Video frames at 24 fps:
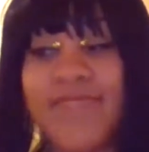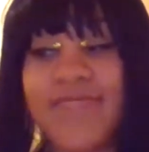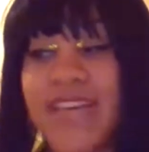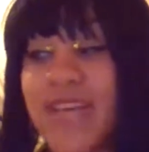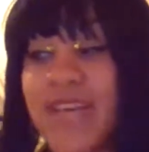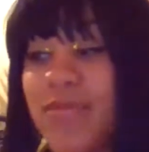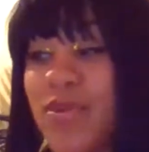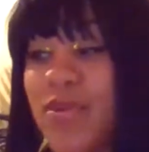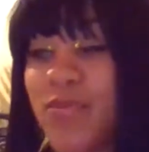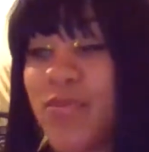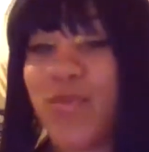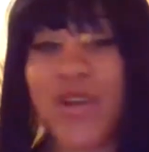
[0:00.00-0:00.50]

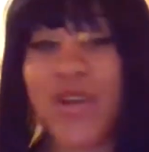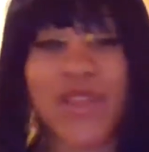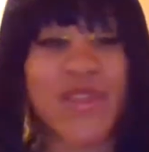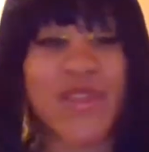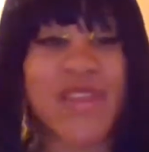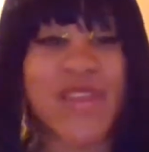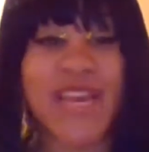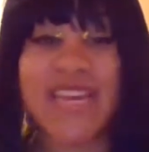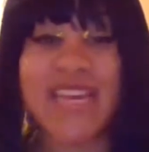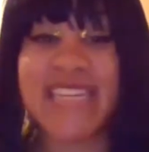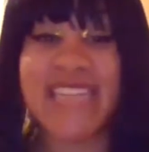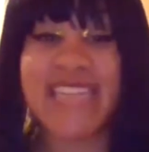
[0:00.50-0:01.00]
It could be
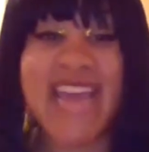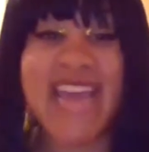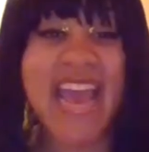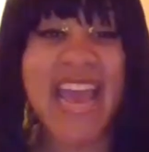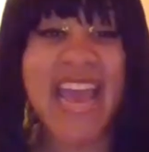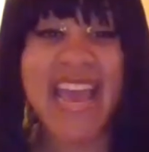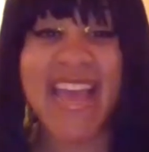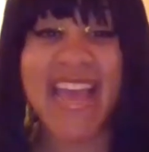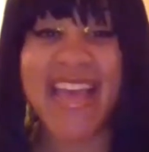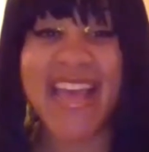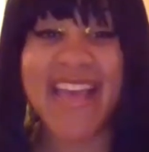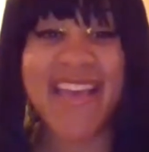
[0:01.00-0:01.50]
one thing a
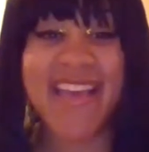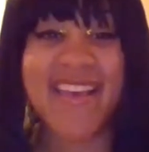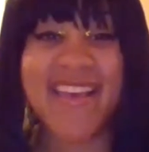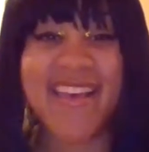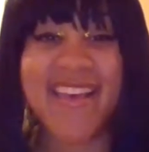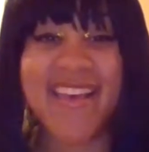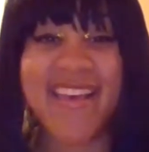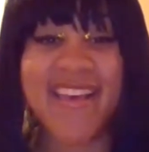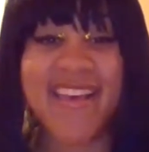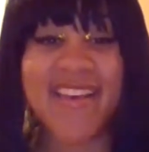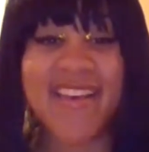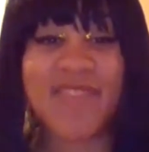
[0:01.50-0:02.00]
day.
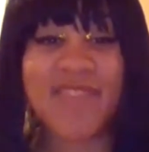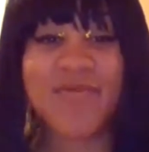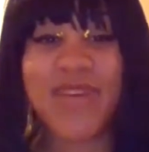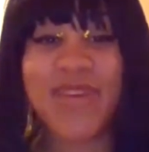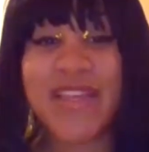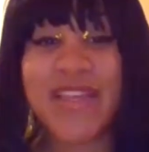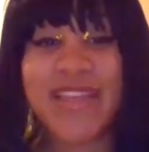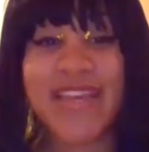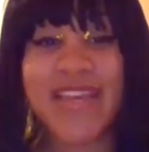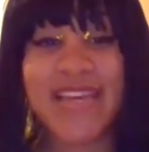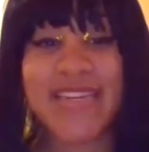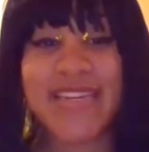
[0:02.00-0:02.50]

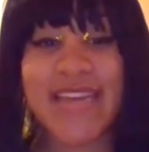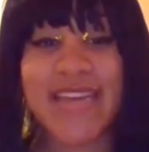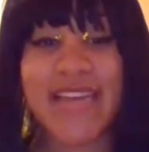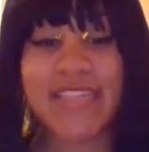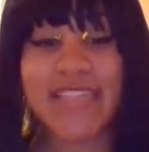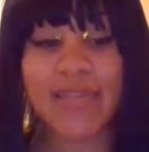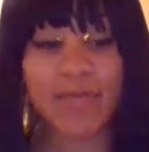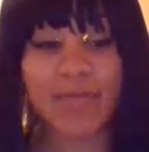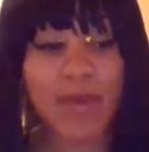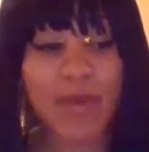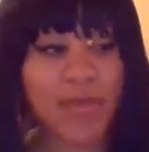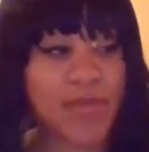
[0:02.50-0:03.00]
One thing a
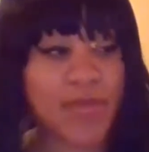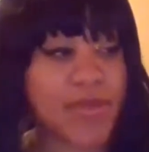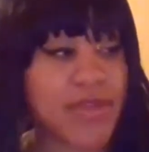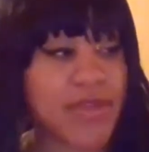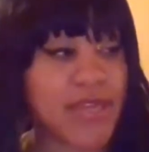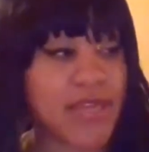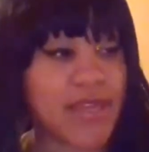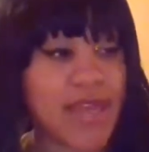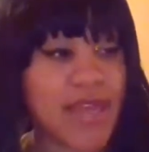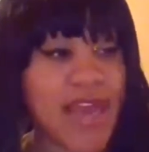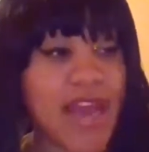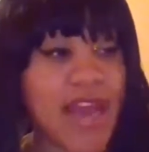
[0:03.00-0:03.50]
day. Some people
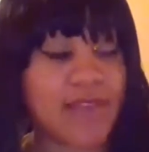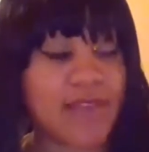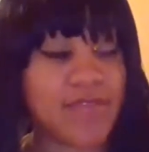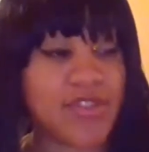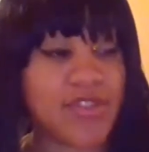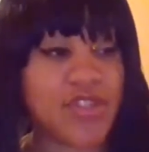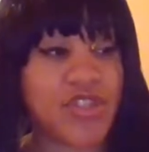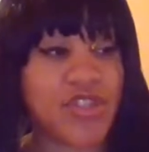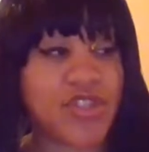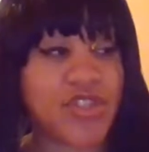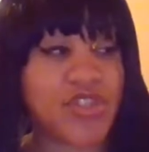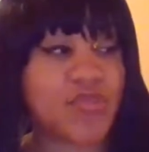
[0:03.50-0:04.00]
think they
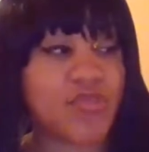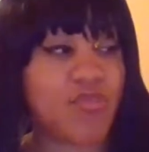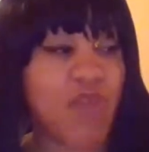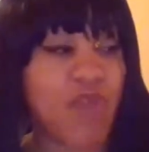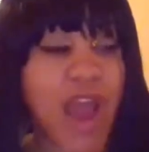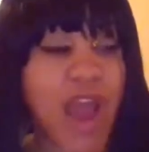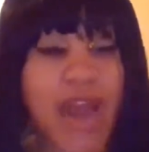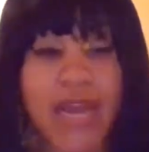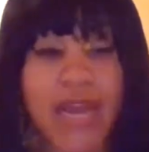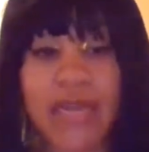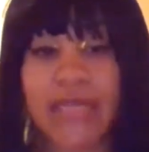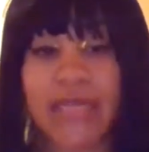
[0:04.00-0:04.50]
have to just
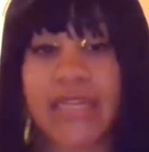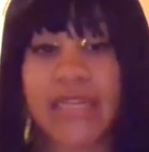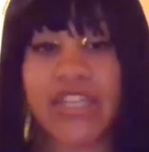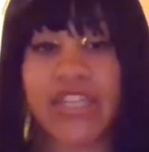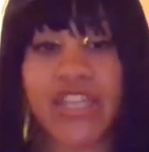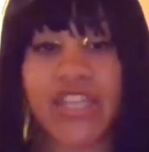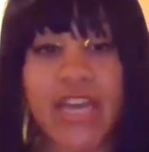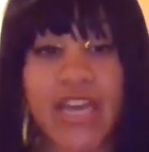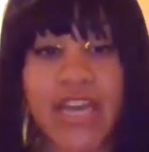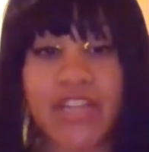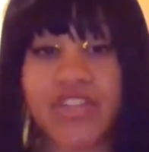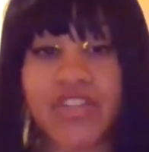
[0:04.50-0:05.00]
radically
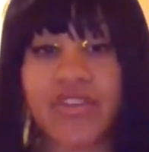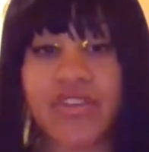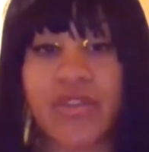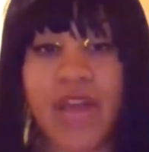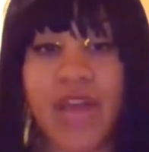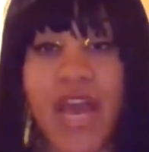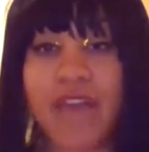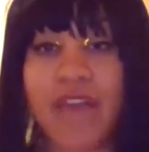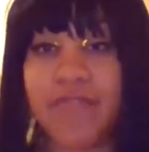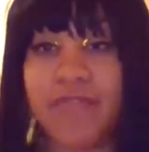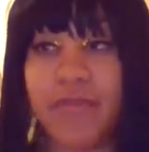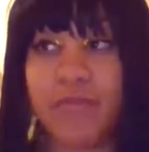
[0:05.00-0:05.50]
change their
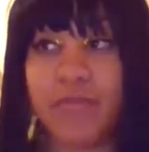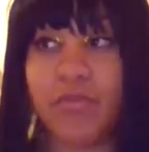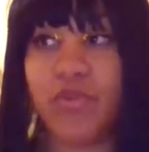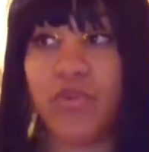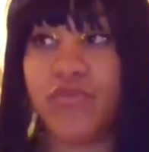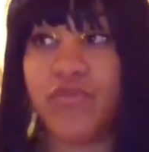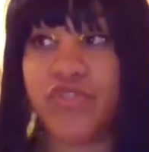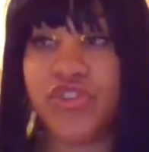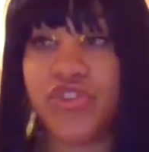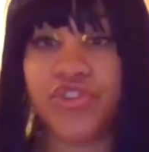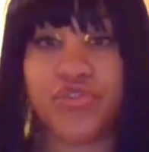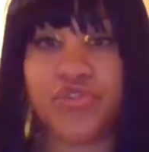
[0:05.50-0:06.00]
life and
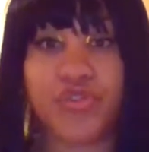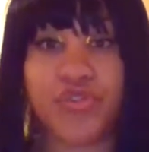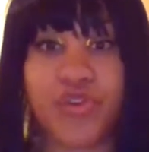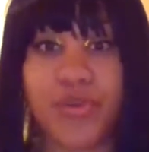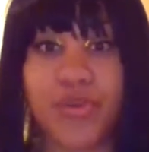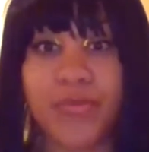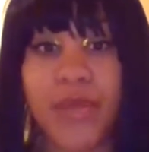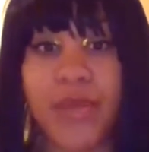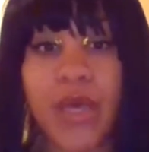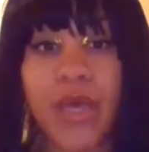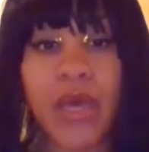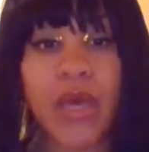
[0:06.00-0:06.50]
move to
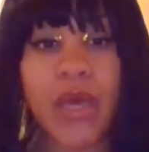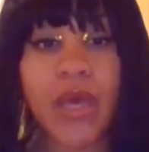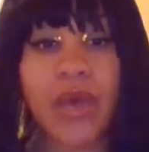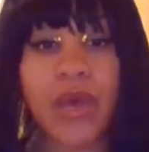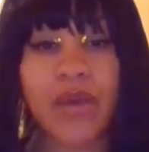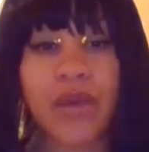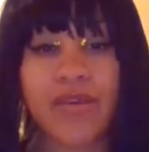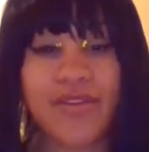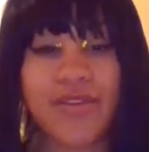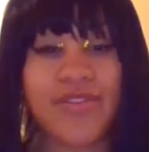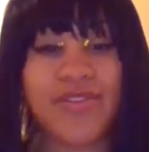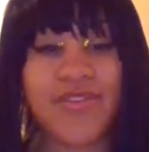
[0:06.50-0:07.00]
Europe.
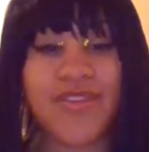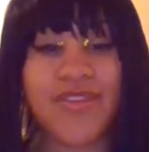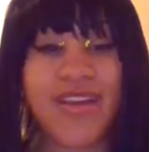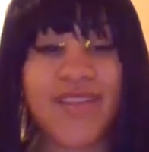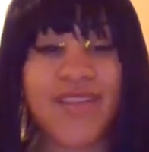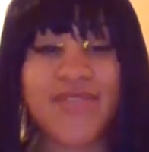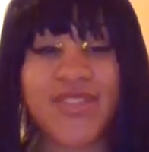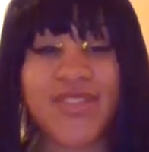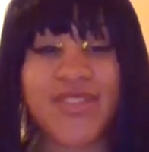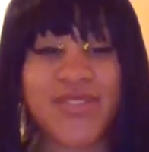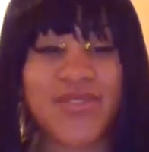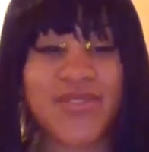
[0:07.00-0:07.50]
You don't
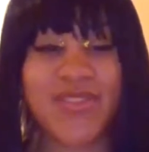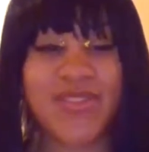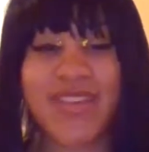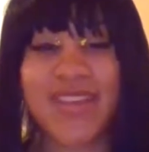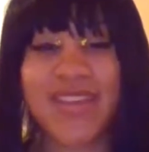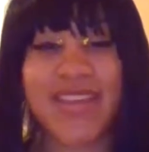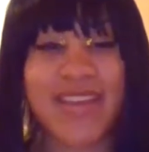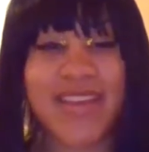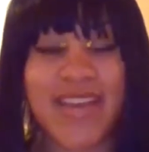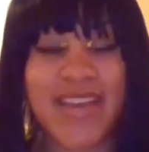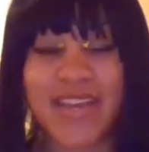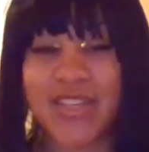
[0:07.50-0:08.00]
have to do
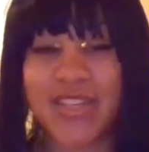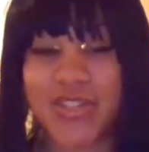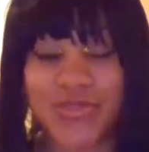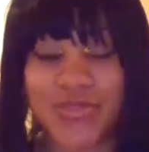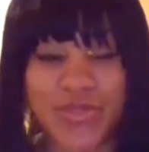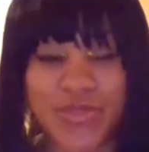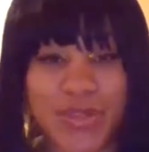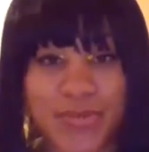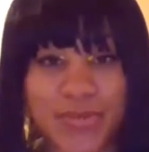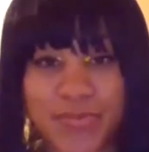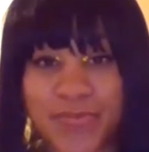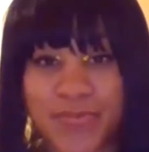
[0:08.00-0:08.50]
anything that
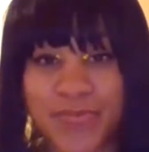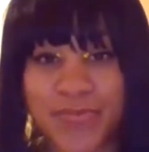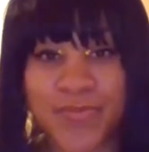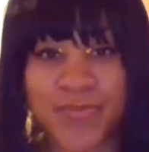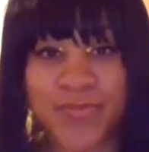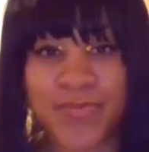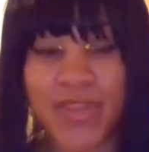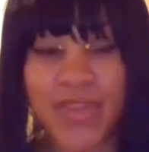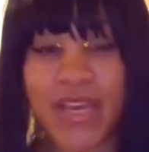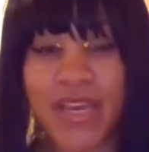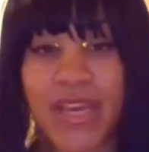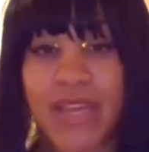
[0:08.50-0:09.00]
extreme.
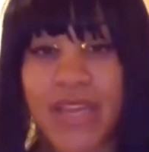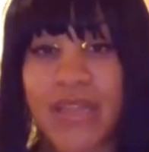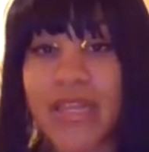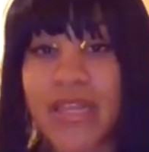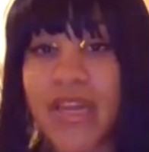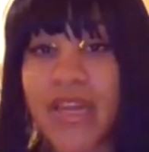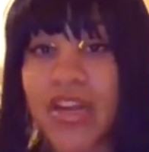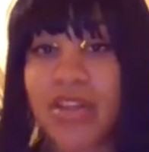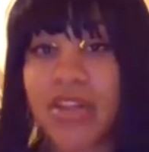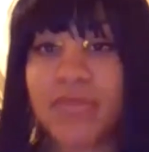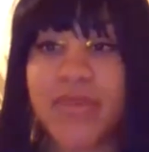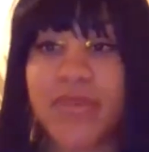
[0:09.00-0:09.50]
It can
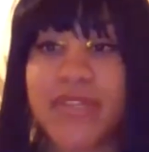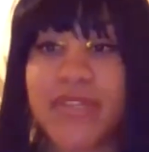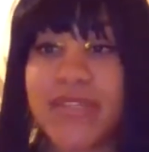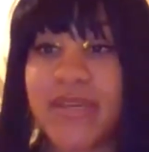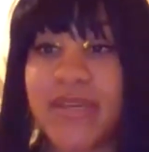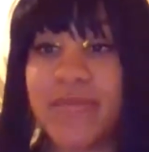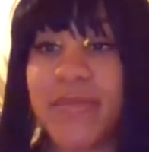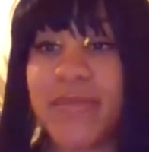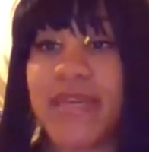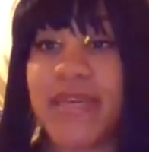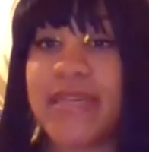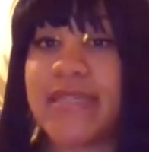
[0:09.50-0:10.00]
literally be
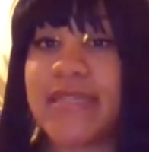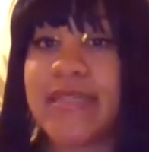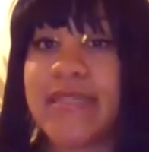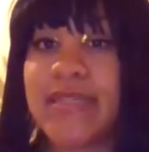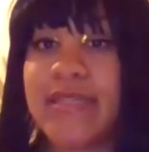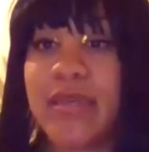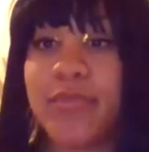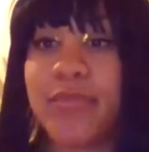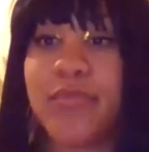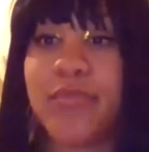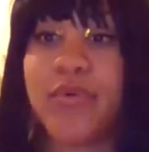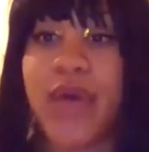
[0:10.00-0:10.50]
something as
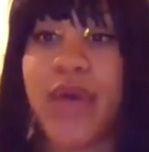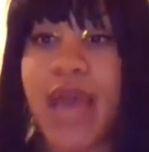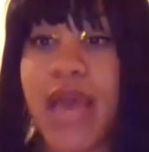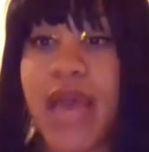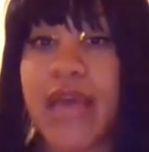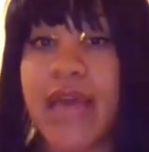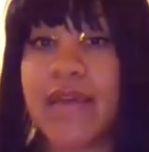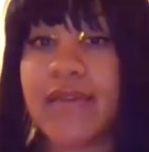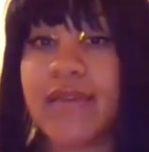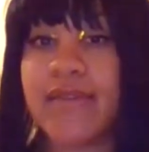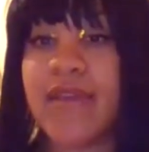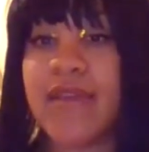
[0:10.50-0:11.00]
simple
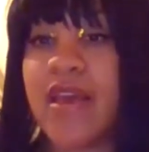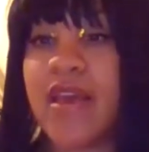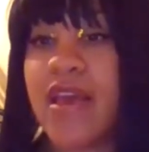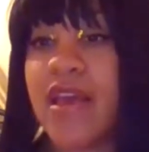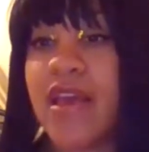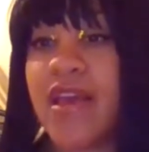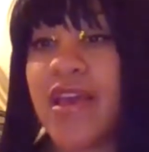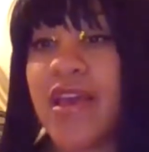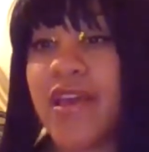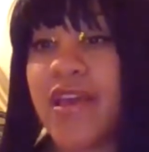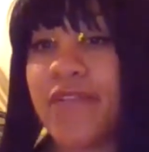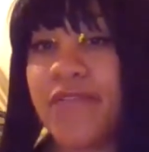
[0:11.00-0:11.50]
as
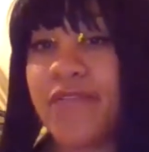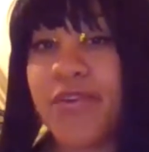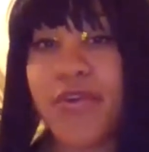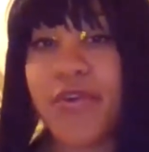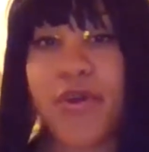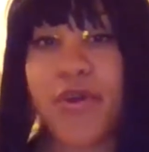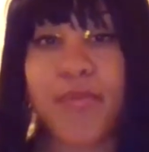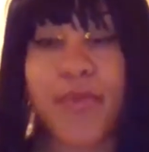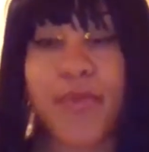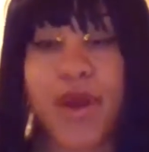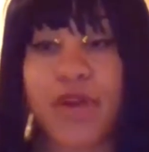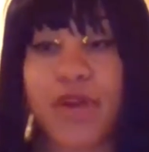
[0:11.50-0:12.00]
if
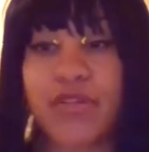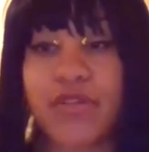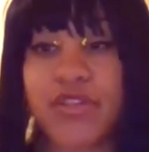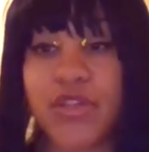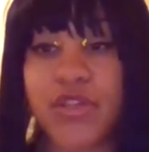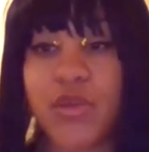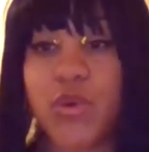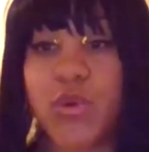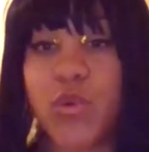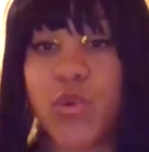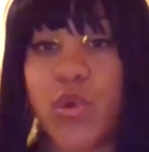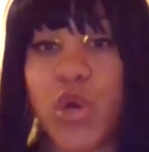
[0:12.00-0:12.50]
you're a
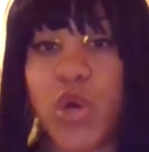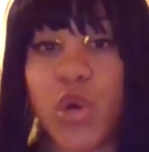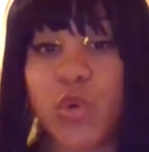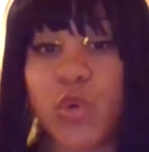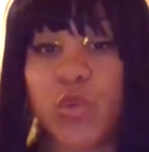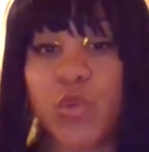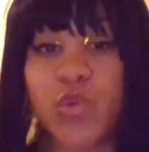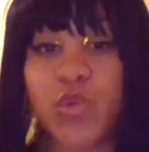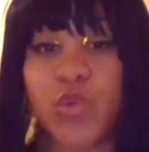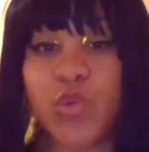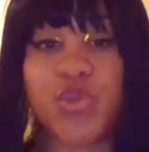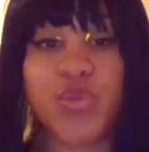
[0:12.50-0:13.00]
person who
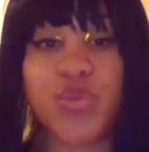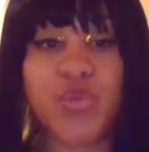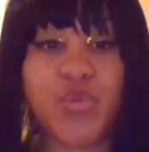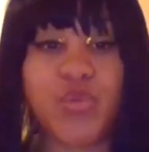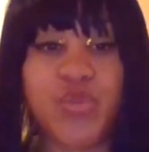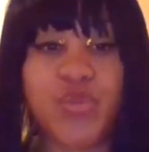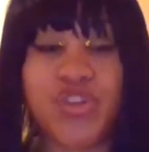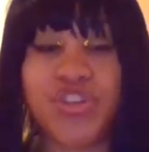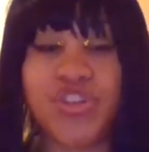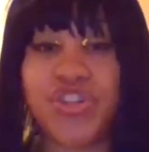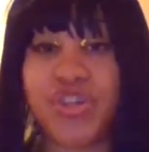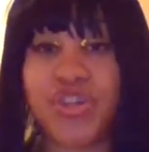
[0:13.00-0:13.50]
goes
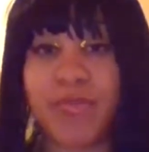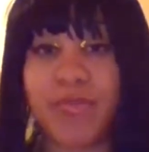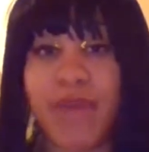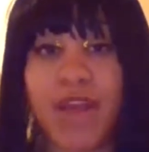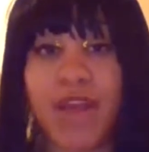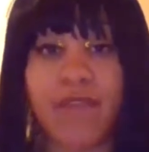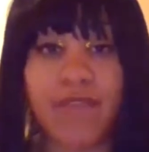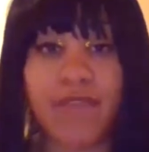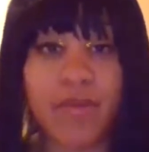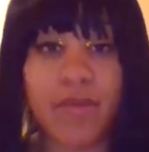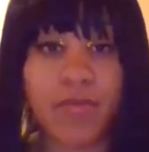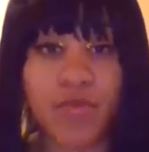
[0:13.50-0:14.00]
to the gym
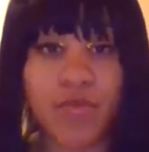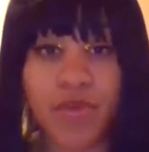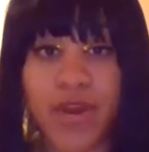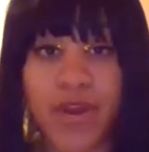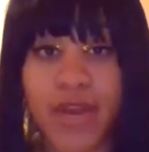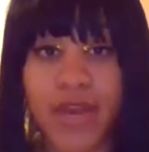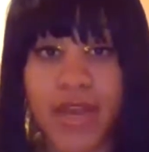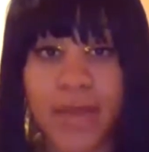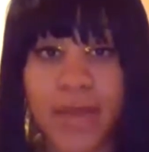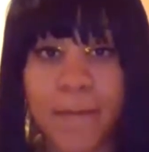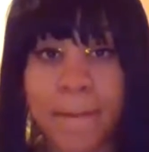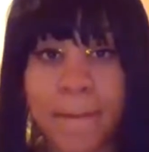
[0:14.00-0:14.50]
every
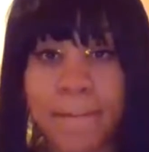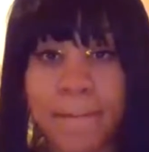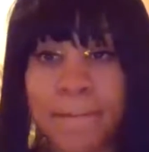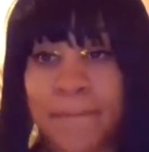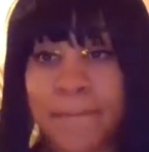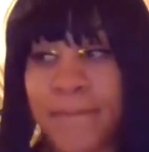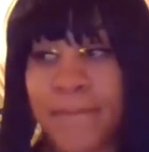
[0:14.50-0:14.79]
morning,